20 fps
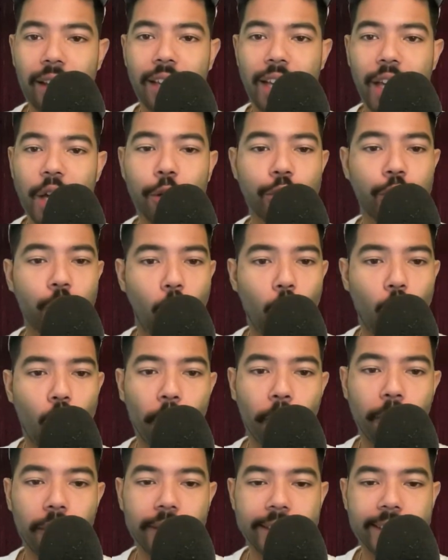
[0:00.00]
it was a
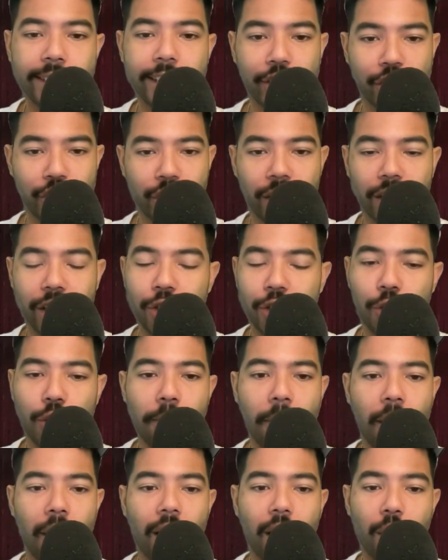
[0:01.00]
horrible decision and Jordan
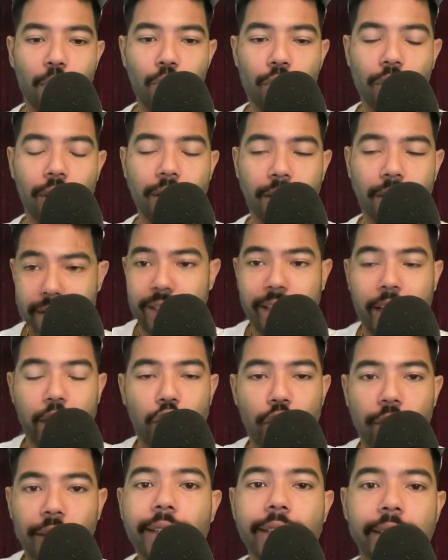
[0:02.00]
Montgomery
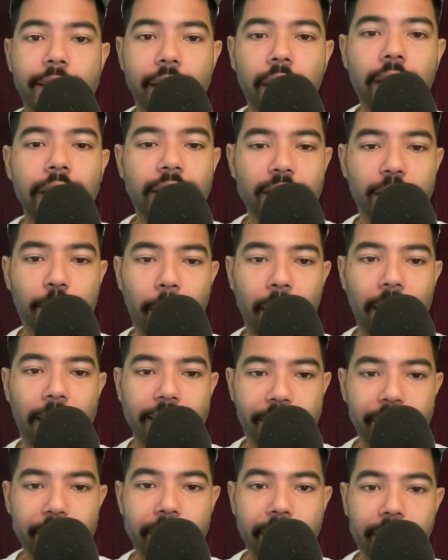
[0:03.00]
essentially sucked this past
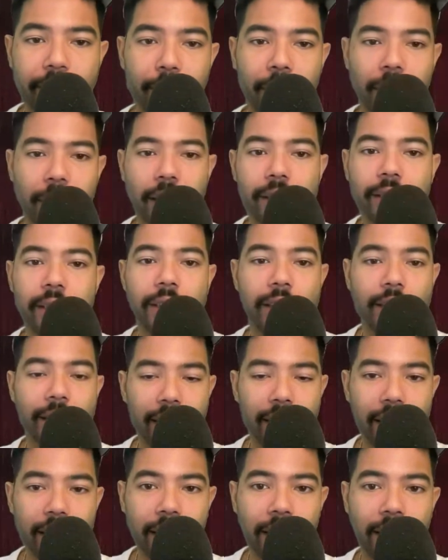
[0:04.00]
season, because he
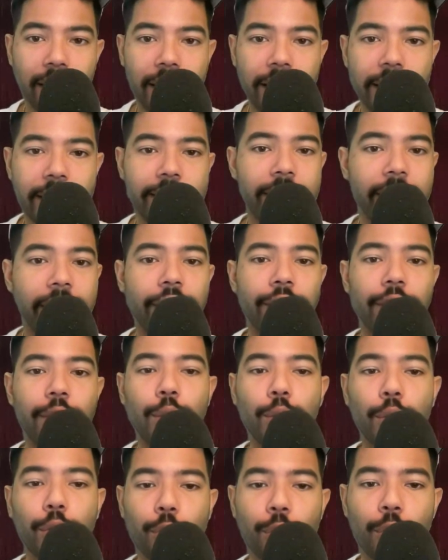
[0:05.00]
did,
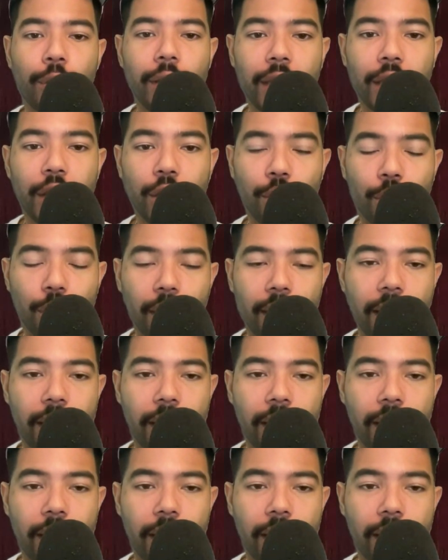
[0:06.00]
6.23 ERA.